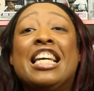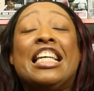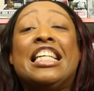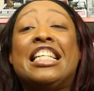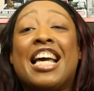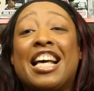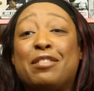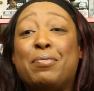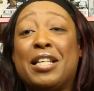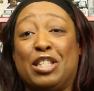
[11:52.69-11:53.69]
He
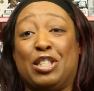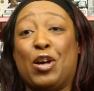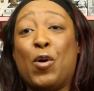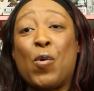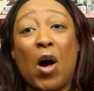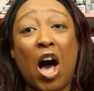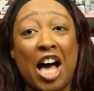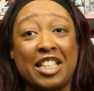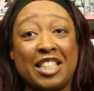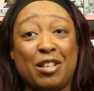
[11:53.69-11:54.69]
has been so
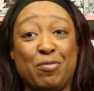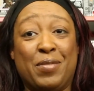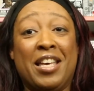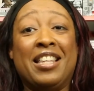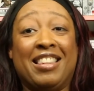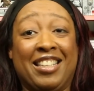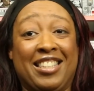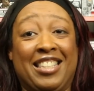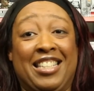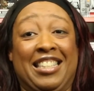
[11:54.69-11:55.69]
awesome this
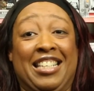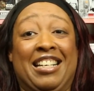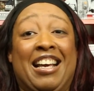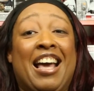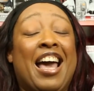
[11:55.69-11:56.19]
season.